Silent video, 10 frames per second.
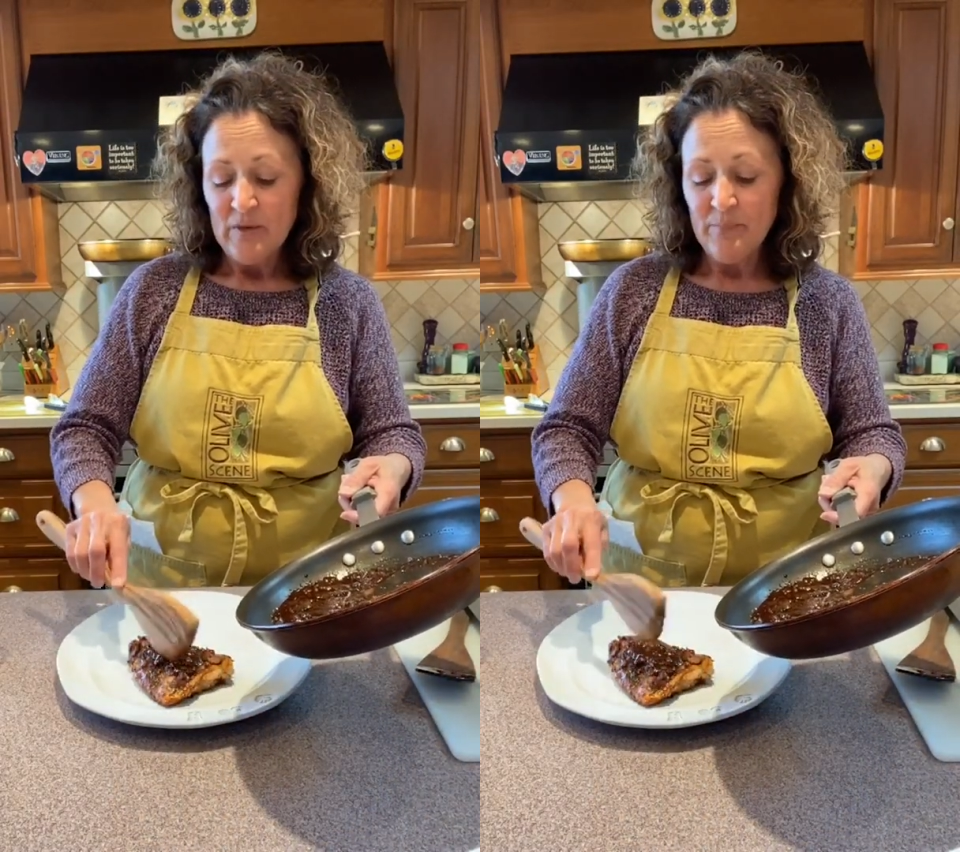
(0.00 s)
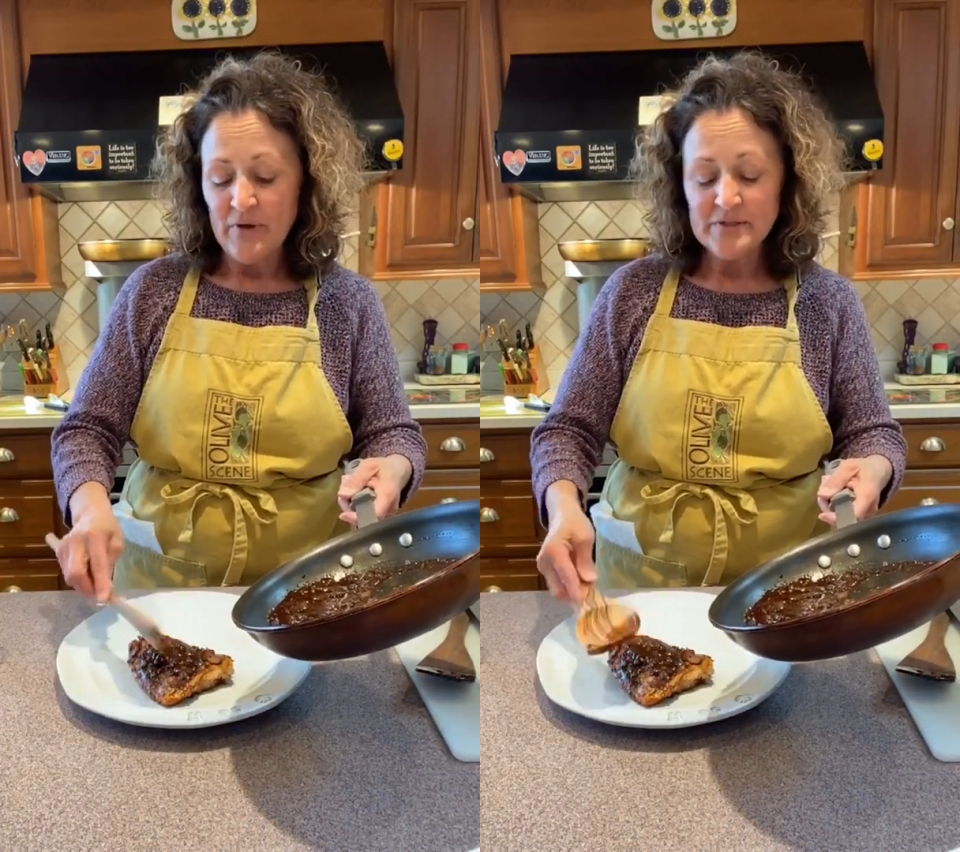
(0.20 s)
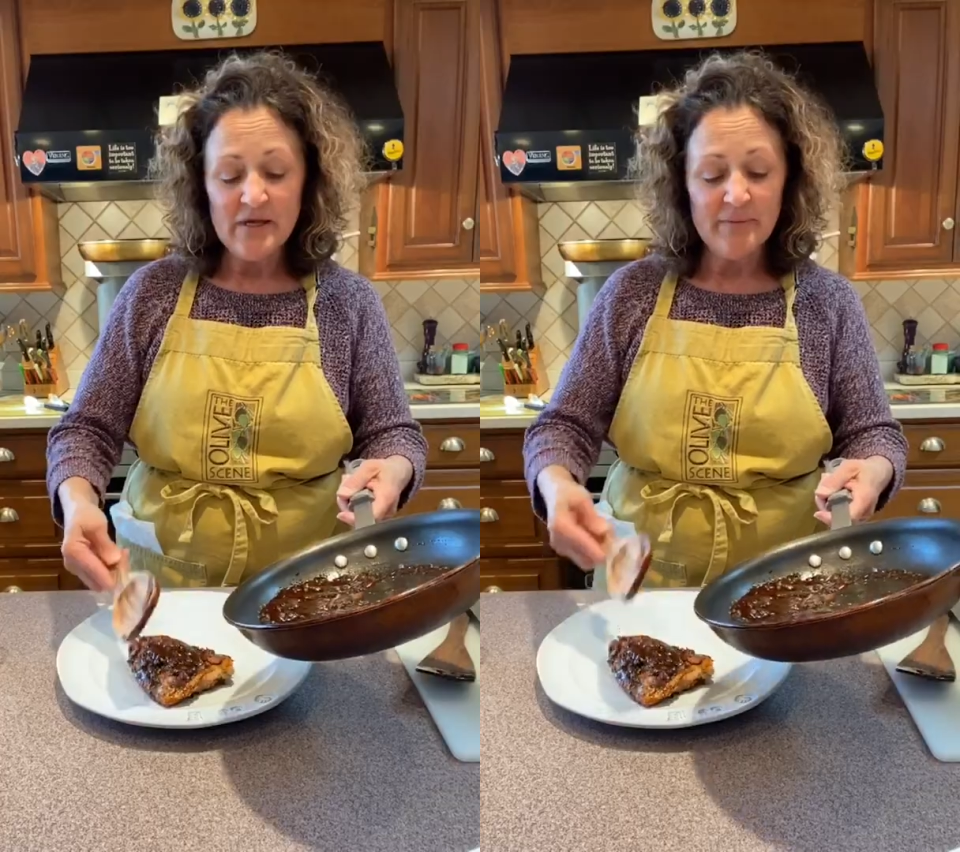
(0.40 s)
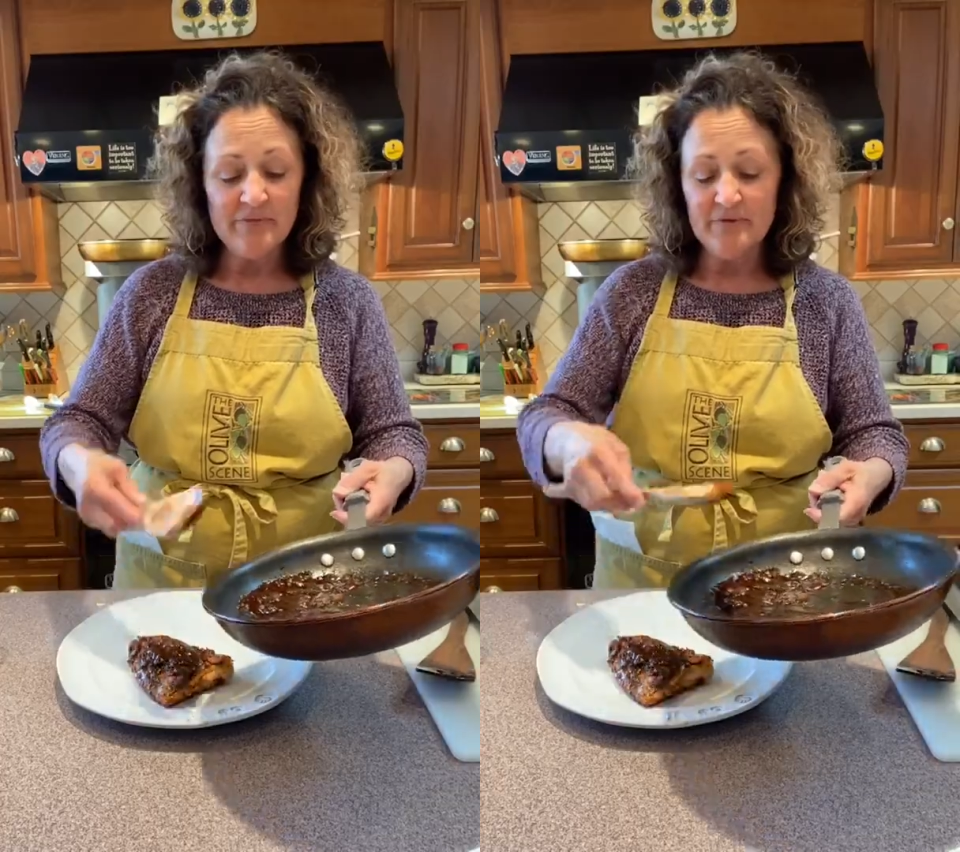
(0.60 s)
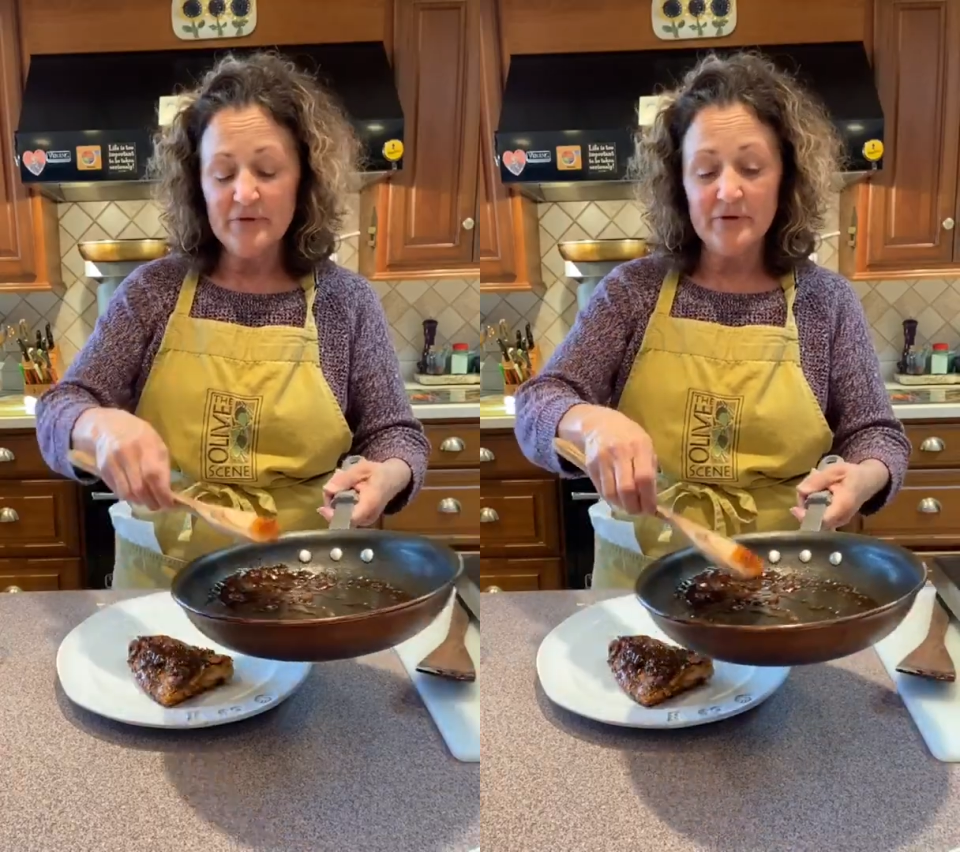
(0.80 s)
balsamic
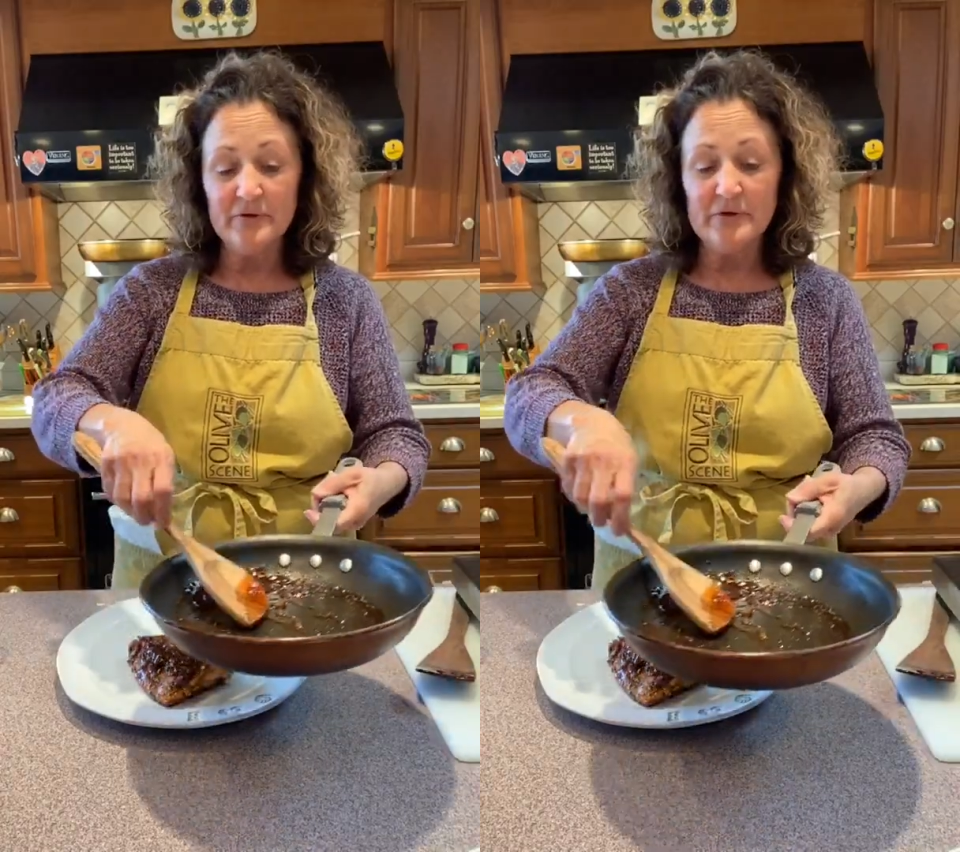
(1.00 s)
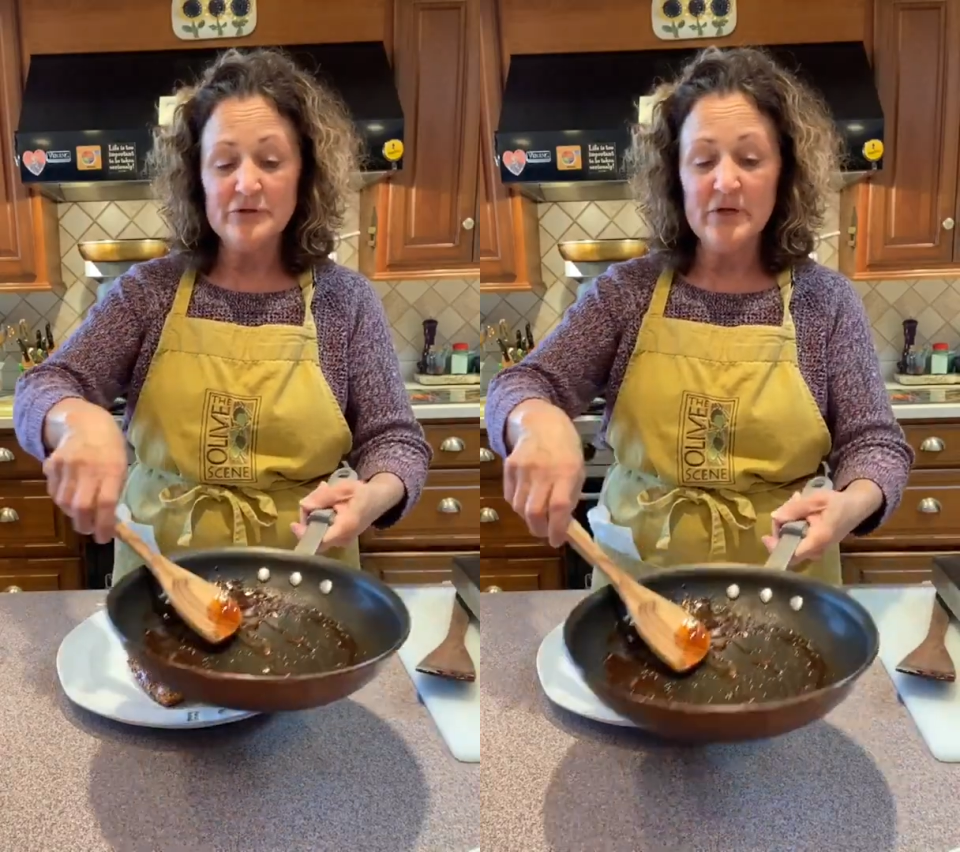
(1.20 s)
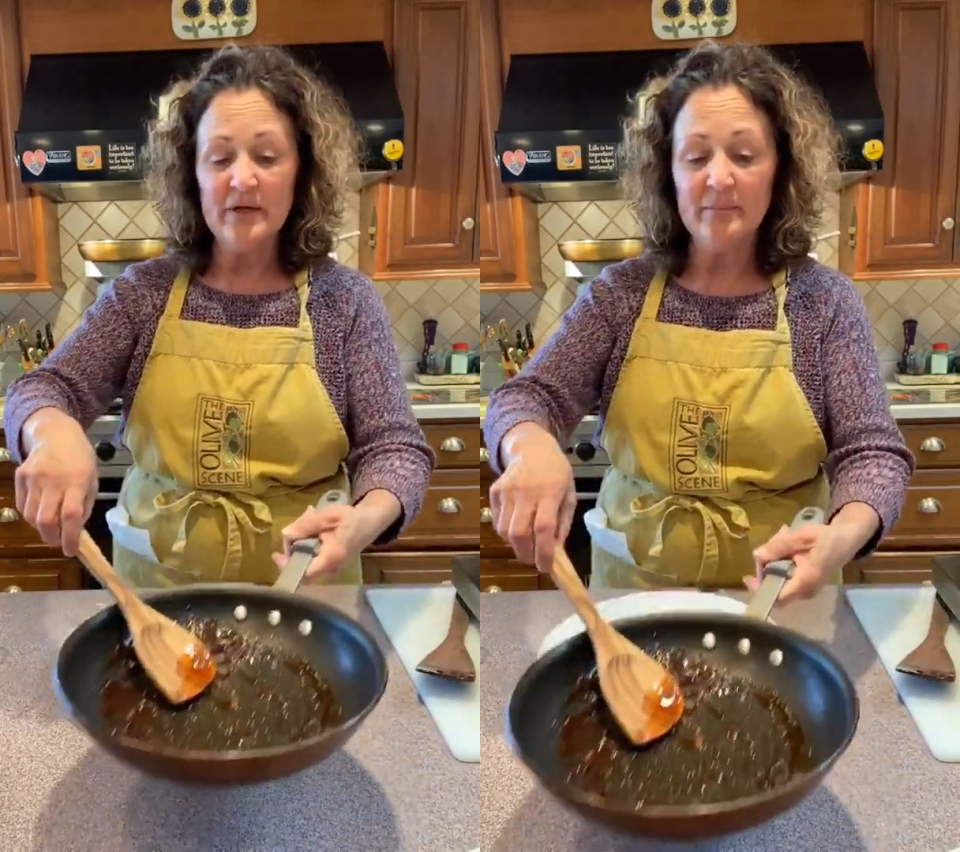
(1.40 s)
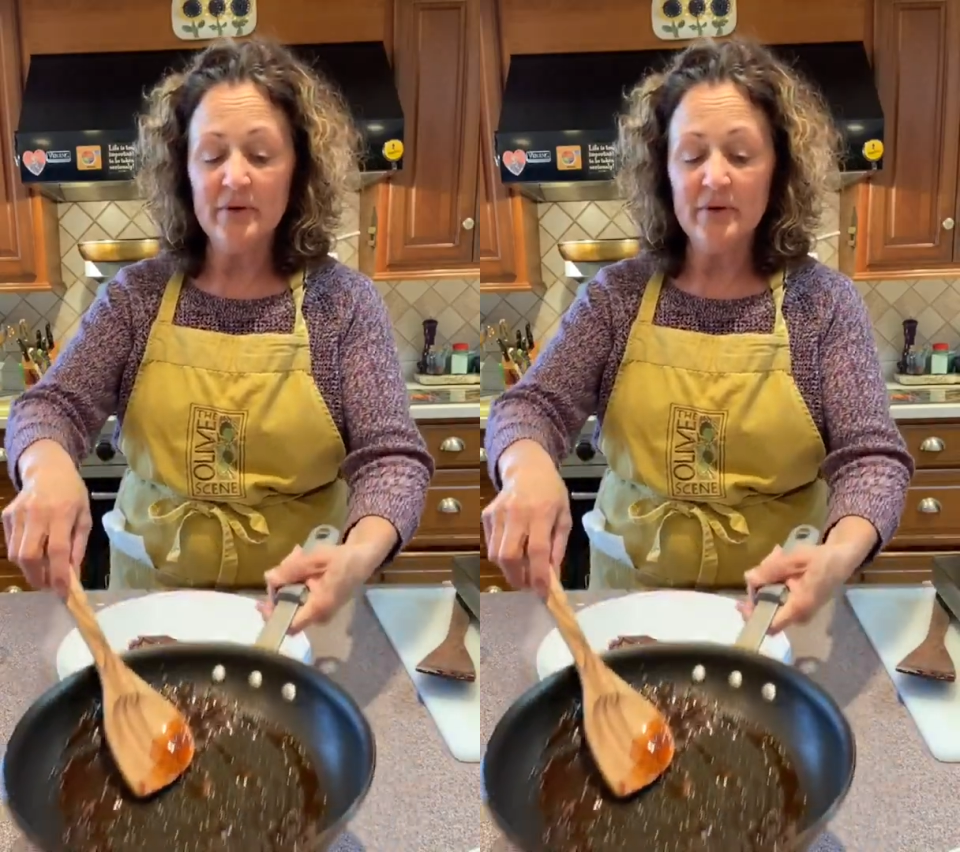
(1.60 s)
vinegar and the jam